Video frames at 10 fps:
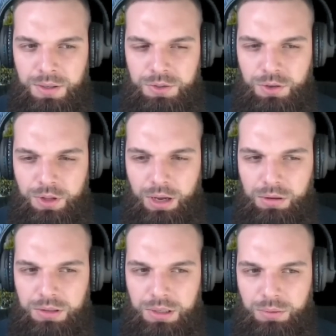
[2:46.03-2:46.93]
So the
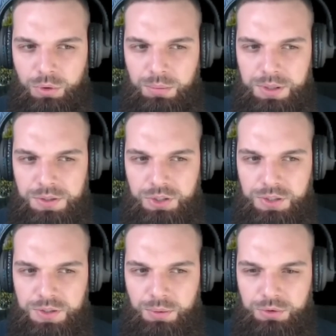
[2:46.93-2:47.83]
elderly woman,
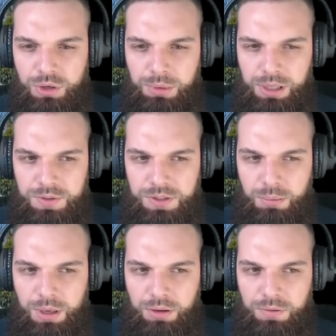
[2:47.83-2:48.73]
she's, which I believe is the
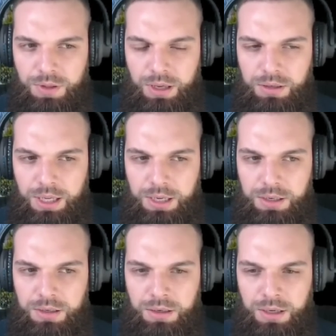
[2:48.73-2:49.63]
mother of that
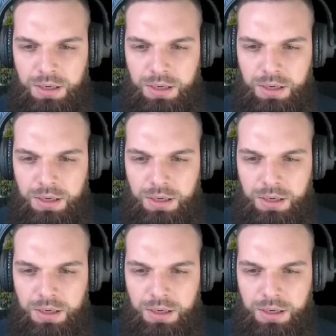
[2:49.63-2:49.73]
lady,